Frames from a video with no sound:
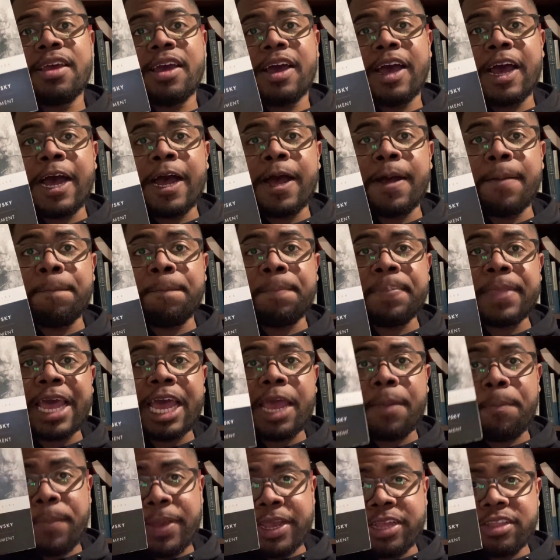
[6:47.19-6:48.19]

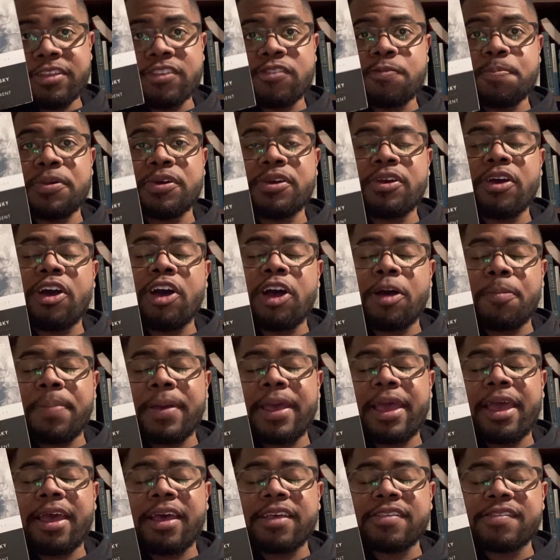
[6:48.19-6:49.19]
I picked this book up
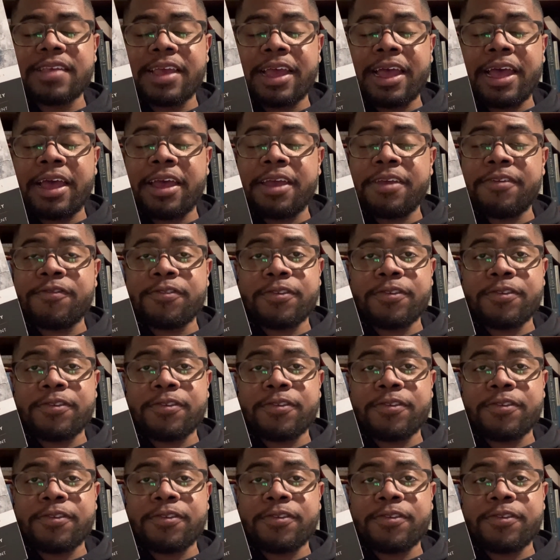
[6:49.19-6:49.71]
as I,